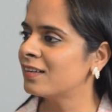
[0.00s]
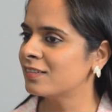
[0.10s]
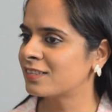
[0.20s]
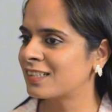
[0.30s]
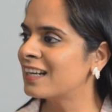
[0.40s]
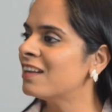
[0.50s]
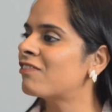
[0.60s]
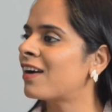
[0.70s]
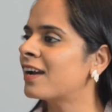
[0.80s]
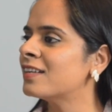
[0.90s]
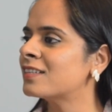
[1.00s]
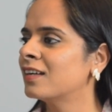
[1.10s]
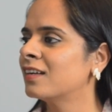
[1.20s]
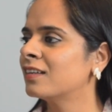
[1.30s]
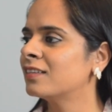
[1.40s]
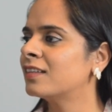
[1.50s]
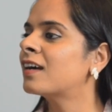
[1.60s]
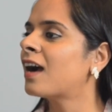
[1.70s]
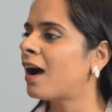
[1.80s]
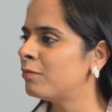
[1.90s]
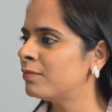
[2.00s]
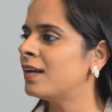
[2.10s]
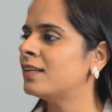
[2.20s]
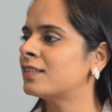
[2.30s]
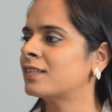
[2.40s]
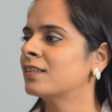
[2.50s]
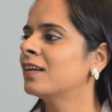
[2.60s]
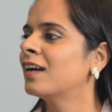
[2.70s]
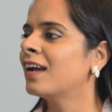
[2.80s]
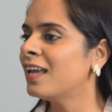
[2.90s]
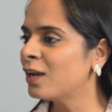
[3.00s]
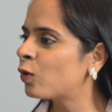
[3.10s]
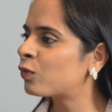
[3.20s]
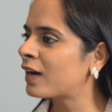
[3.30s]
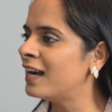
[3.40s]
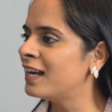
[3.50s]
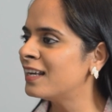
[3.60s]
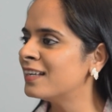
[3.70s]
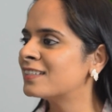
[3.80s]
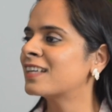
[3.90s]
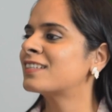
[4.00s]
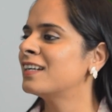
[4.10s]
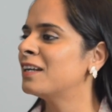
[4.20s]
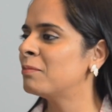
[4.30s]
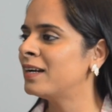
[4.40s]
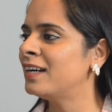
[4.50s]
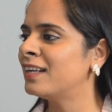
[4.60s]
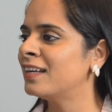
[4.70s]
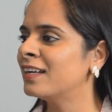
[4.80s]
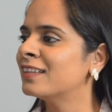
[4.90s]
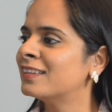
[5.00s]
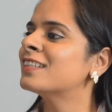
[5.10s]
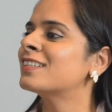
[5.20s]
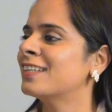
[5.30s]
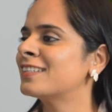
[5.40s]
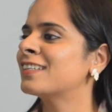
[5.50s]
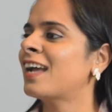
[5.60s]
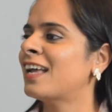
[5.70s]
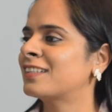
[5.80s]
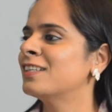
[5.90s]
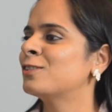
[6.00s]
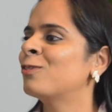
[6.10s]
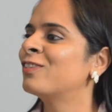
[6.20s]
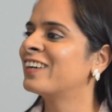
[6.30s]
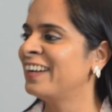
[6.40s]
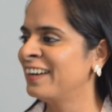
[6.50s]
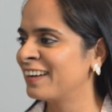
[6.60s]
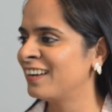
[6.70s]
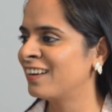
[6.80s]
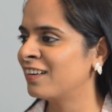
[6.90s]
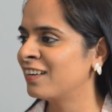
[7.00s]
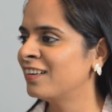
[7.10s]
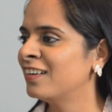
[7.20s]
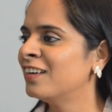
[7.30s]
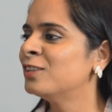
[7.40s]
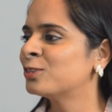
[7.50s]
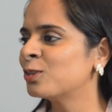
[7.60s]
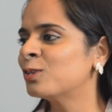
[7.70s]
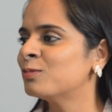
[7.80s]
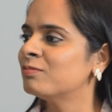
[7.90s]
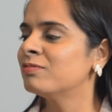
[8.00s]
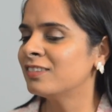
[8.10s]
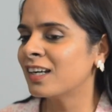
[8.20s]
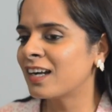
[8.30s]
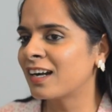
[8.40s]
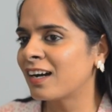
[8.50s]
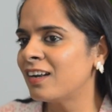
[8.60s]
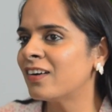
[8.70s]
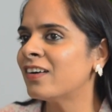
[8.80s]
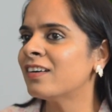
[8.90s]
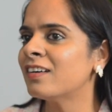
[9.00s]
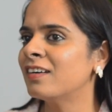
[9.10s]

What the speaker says: signifies the calmness, eco-friendly, sustainability. This is the essence of green color. So the color